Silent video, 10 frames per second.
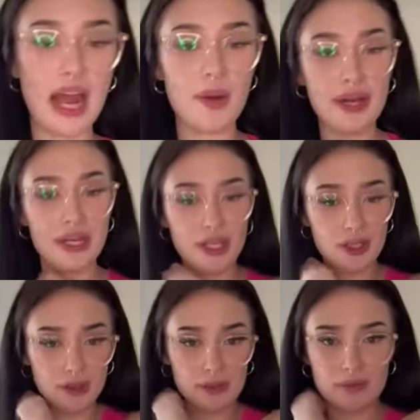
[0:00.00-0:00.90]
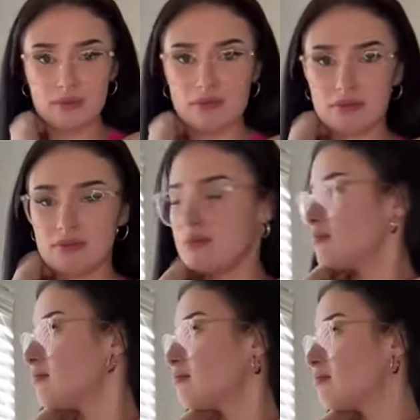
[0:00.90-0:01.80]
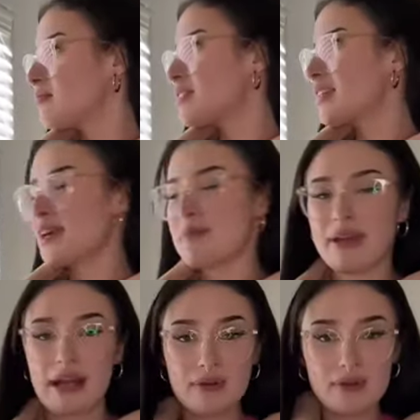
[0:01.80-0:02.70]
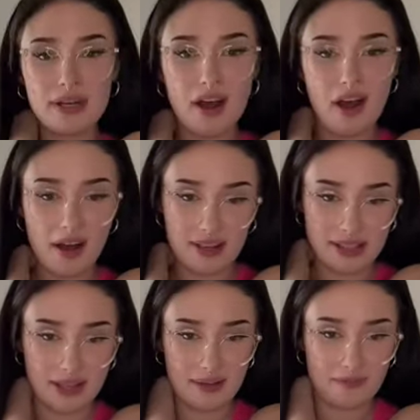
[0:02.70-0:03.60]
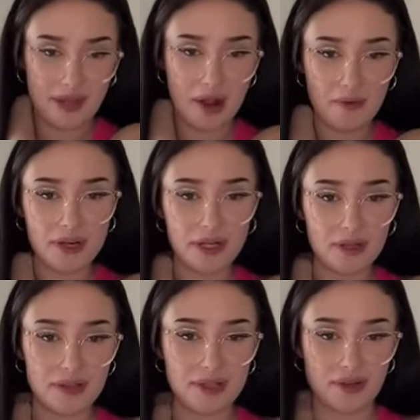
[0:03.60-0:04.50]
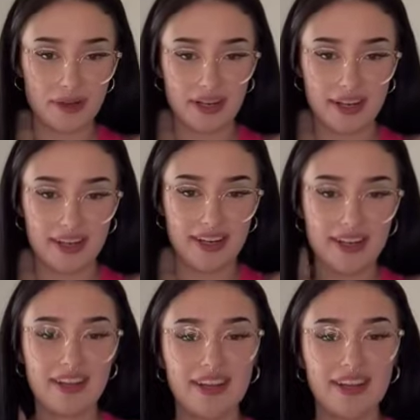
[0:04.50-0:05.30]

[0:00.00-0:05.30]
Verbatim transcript: how do I do? Excuse me. I'm doing awesome. How are you doing?